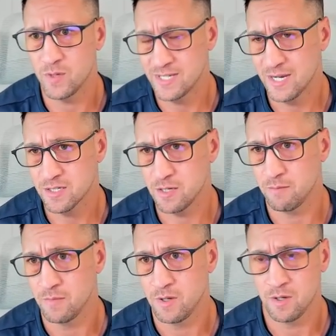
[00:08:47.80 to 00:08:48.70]
We text
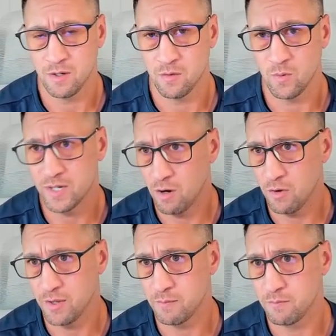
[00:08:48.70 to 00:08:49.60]
them, we
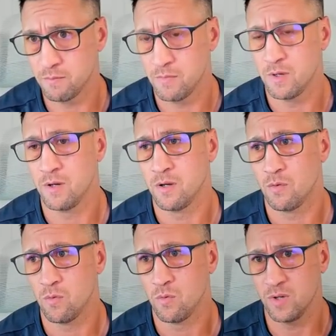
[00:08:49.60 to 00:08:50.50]
call them,
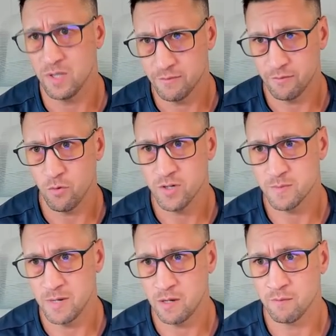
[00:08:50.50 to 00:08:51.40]
we leave a
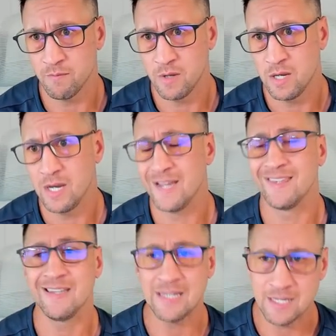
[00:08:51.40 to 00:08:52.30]
voicemail,
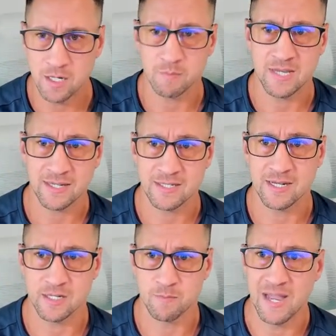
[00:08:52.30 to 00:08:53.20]
and then they end up
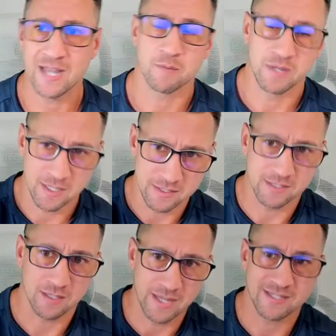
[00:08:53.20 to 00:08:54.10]
texting us back because
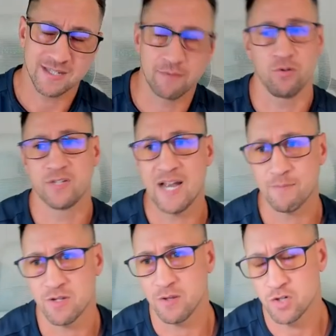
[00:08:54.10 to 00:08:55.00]
it's like several
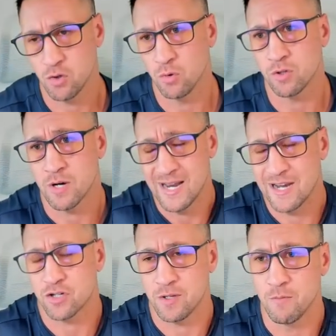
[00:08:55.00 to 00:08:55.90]
taps on the shoulder. And
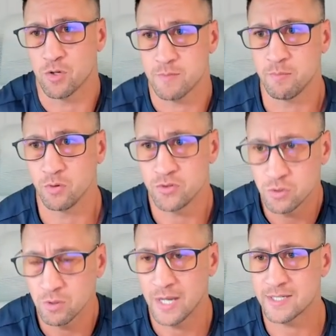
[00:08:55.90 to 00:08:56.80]
actually, most people
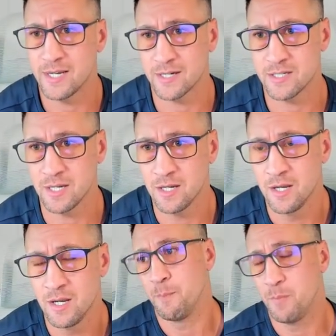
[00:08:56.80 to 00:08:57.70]
do like texting,
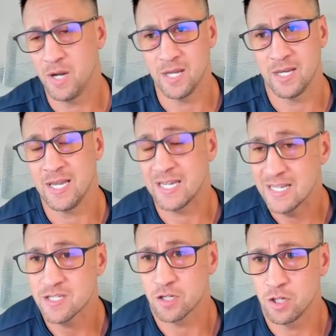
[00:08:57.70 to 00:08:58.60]
but it
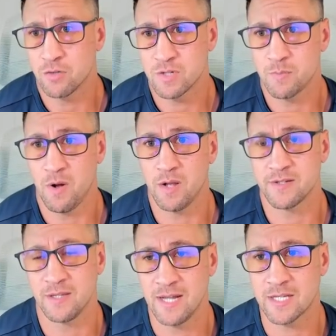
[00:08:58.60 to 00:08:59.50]
gets a good
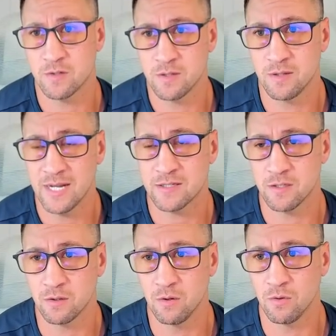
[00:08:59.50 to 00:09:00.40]
response, and that's
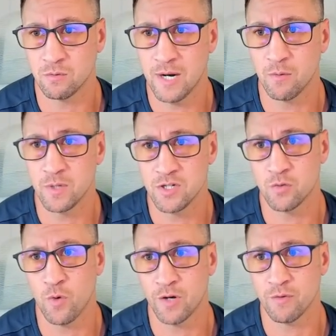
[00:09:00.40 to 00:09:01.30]
the goal, right? We
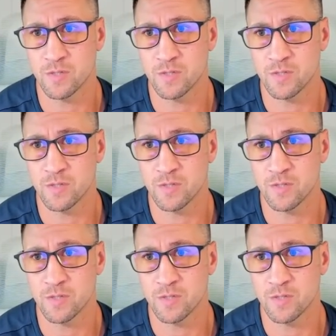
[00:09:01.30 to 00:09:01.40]
just want a